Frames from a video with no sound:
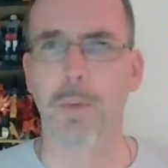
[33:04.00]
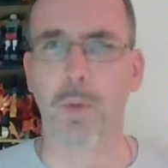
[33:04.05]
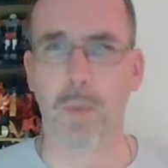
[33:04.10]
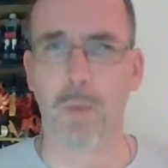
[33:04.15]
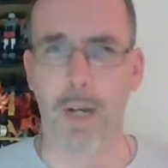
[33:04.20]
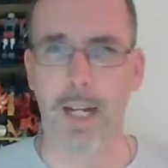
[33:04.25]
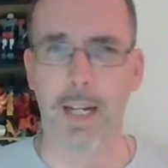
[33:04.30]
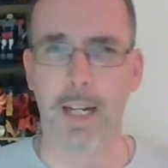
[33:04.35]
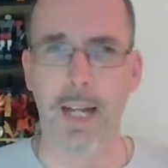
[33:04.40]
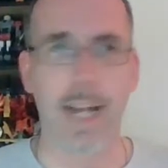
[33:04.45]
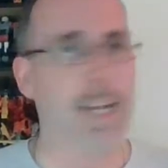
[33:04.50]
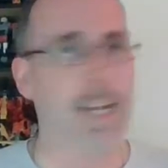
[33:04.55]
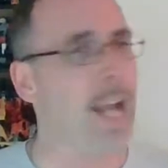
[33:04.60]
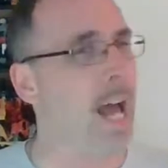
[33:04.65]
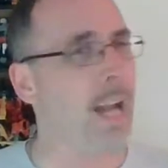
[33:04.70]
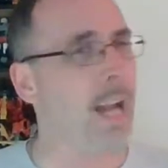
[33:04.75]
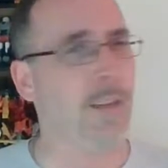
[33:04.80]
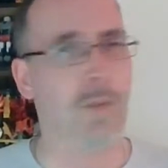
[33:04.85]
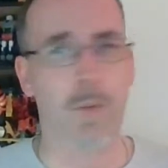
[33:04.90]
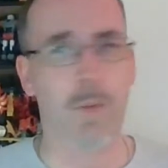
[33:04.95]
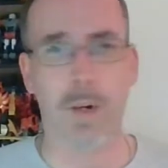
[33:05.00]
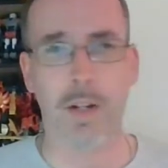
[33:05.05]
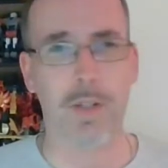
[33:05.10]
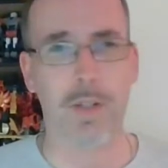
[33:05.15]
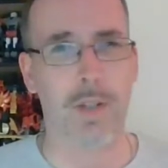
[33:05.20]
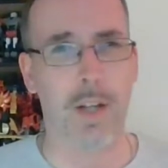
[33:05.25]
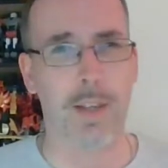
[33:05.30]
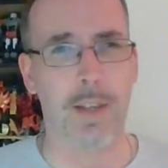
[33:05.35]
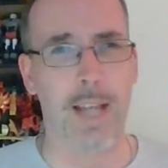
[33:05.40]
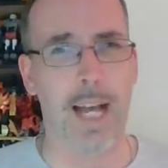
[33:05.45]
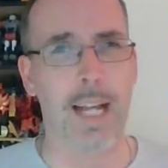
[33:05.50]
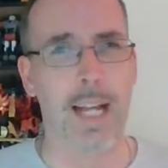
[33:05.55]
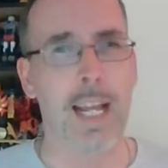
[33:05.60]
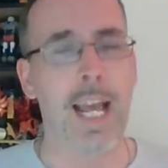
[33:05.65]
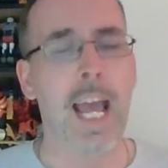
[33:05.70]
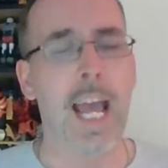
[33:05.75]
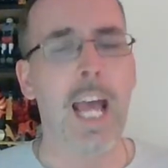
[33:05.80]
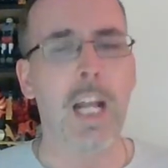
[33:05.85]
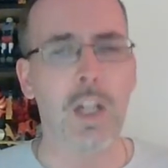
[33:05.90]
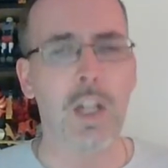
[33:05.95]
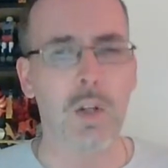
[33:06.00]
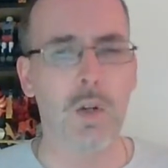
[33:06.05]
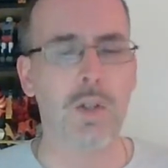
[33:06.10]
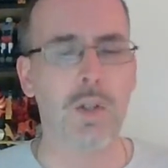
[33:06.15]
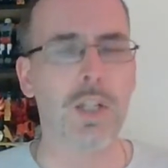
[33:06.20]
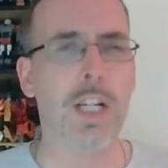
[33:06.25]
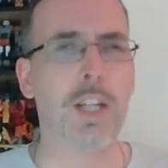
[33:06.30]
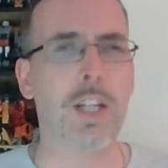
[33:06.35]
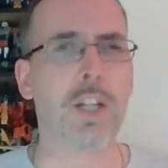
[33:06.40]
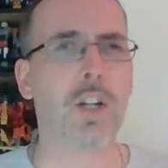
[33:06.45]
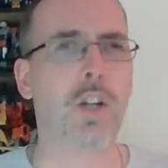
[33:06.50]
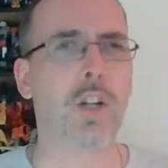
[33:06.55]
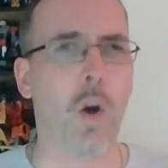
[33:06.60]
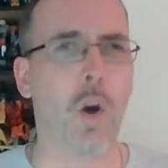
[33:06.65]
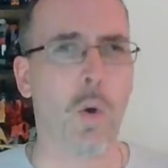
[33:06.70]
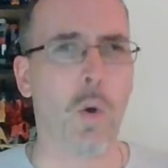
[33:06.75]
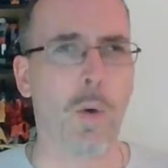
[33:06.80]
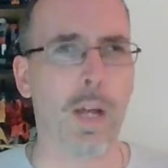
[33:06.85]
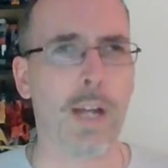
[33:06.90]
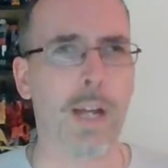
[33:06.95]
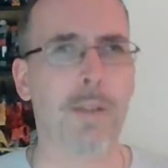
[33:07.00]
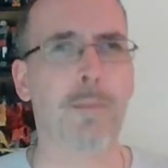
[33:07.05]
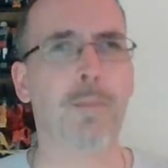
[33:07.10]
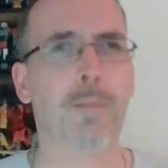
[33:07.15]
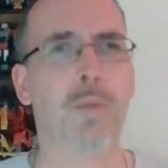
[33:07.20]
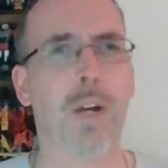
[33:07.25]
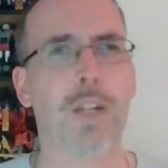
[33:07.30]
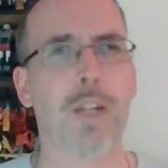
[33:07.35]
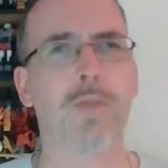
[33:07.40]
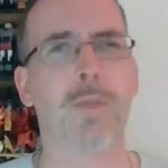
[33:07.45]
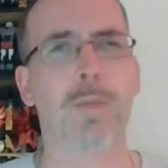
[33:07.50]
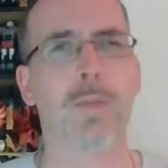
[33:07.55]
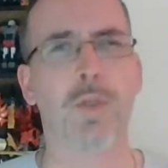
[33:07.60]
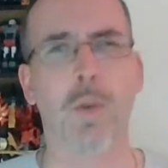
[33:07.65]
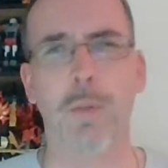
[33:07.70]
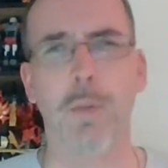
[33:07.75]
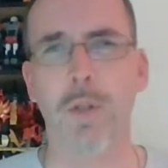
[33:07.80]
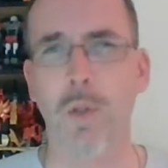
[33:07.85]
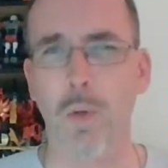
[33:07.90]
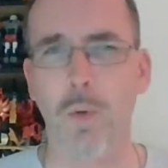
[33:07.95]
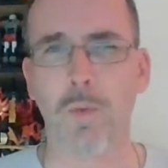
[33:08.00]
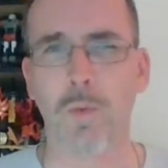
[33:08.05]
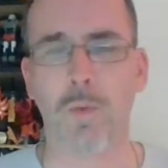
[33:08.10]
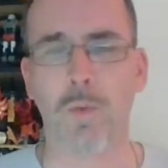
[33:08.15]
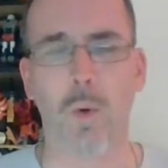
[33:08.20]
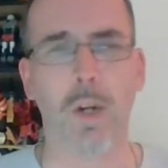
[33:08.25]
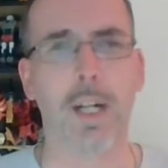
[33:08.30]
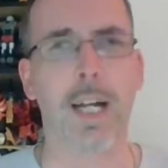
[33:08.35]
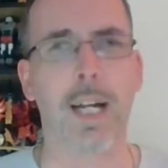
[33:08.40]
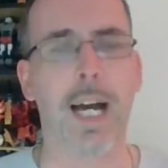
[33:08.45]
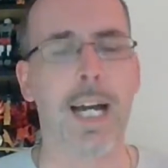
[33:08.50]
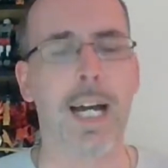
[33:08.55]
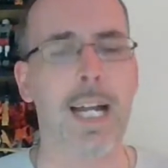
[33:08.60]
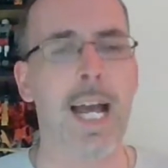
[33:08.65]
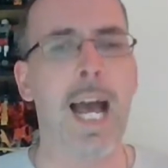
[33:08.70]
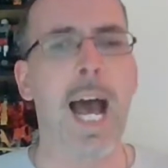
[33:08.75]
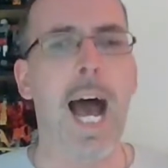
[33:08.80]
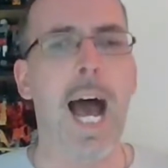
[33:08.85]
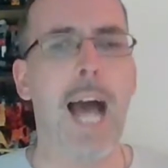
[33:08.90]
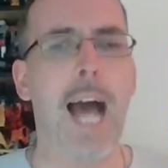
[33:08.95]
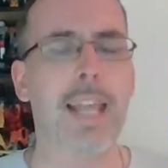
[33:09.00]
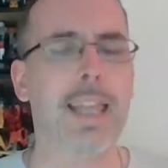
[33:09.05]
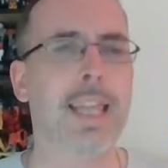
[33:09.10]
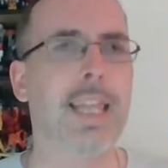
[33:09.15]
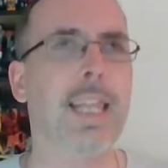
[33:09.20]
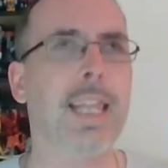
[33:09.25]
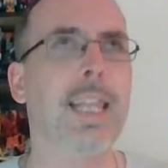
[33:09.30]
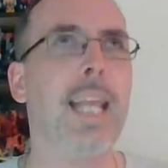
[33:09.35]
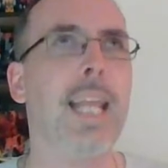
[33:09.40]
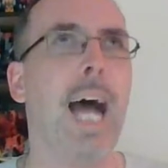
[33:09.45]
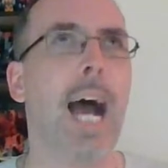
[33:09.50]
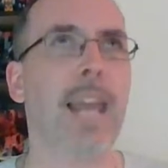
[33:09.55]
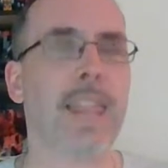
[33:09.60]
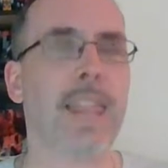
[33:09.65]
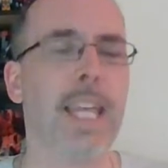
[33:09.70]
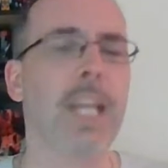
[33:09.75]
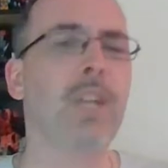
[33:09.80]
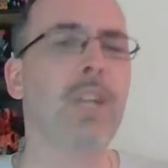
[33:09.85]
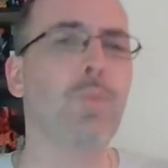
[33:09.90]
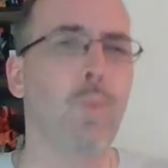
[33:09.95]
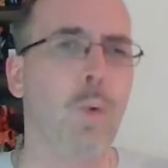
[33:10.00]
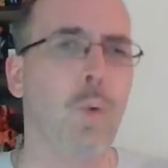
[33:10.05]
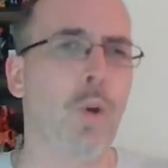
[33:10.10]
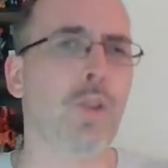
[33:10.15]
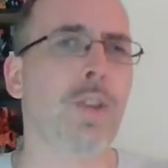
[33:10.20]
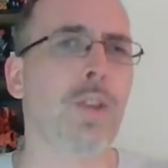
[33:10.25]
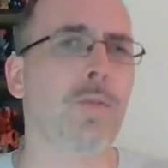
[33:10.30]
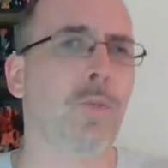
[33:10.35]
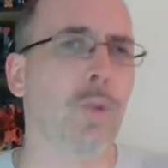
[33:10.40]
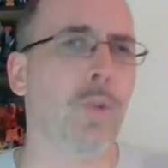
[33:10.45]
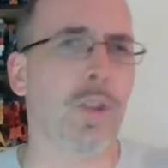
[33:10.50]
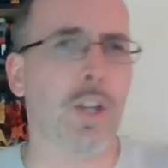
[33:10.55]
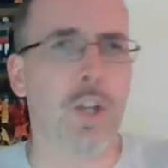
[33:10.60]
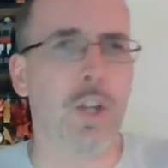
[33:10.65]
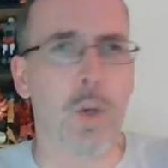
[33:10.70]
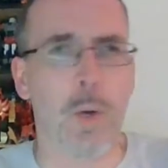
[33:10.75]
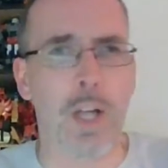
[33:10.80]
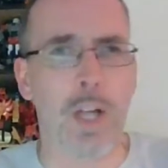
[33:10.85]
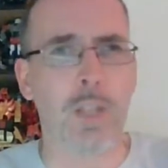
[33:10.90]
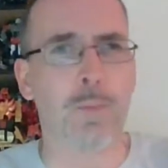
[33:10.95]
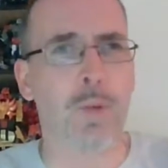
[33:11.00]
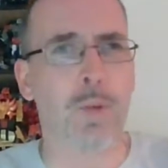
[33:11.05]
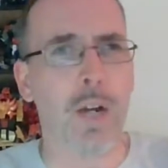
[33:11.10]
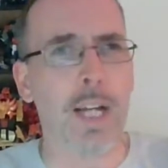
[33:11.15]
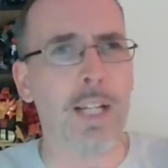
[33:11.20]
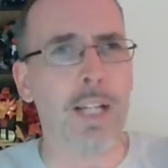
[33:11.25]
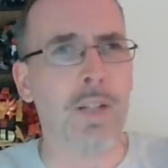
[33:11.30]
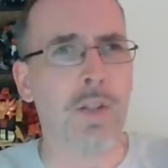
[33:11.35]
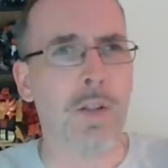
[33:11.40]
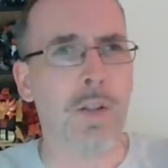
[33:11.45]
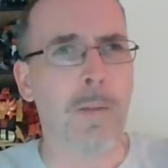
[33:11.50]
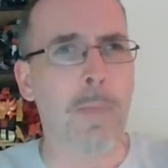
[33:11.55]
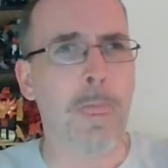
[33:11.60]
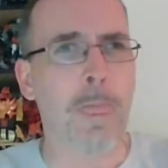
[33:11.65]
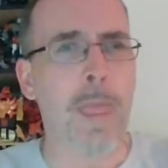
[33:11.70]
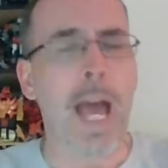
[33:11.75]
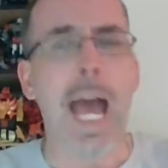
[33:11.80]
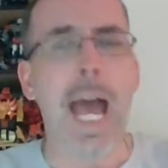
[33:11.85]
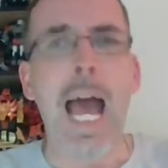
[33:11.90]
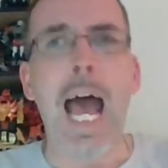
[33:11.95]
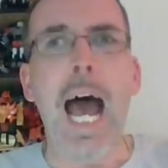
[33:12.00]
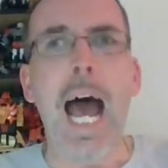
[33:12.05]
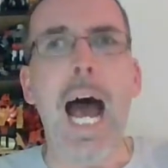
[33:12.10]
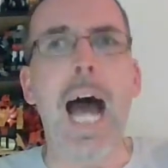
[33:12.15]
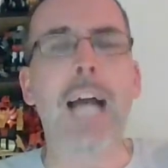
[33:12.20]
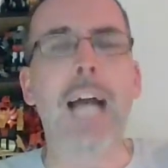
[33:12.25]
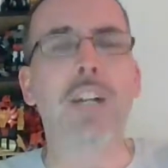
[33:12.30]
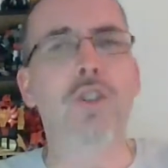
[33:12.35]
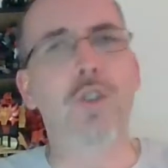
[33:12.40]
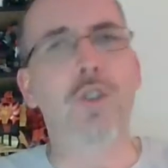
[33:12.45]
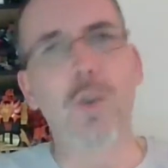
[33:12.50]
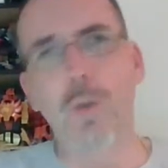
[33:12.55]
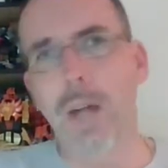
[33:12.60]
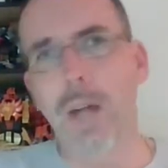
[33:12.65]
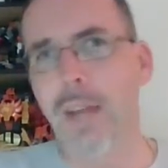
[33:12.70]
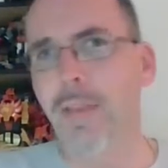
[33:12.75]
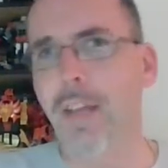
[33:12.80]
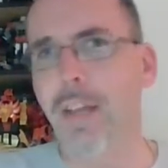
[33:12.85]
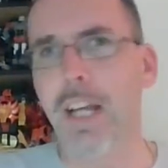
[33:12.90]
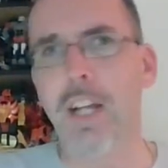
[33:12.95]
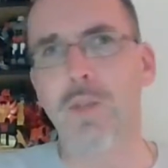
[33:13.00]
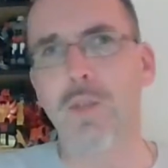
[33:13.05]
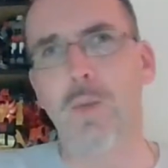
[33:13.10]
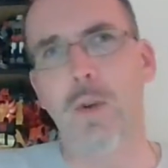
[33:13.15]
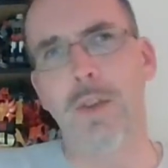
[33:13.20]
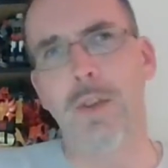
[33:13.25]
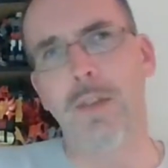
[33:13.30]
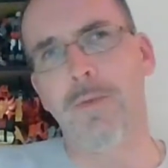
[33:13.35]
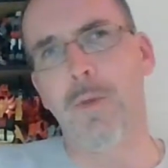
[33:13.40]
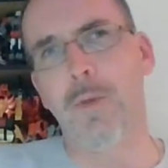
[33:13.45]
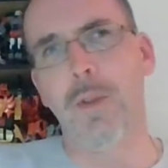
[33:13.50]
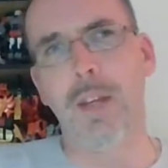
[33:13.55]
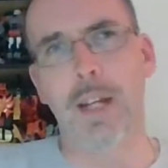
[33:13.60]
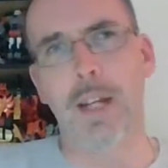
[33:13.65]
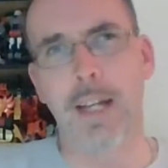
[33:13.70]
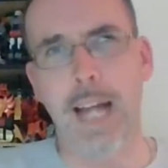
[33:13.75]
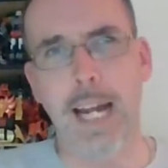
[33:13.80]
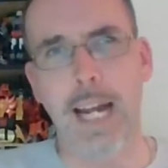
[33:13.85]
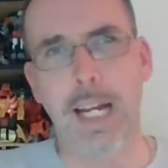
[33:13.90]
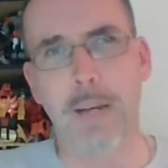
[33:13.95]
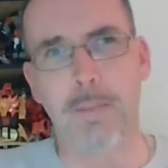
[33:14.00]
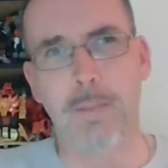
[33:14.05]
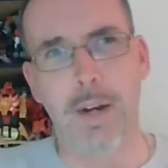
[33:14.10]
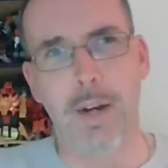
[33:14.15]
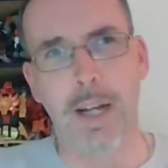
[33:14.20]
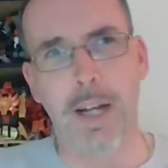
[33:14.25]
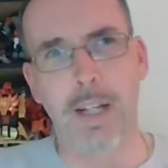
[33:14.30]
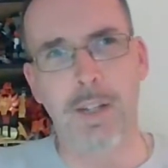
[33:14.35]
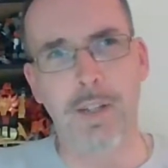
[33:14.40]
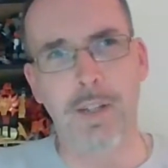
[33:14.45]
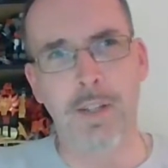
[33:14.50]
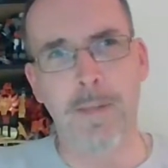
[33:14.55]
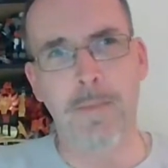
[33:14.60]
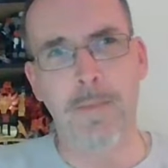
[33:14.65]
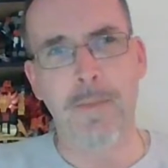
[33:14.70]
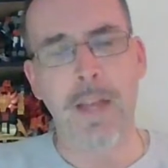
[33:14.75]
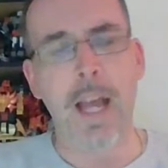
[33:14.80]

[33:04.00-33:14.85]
between, and not everywhere has done that. It looks like the going price for him is going to be $249. I think he's worth it for the U.S. price. I do not think he's worth it for the Canadian price.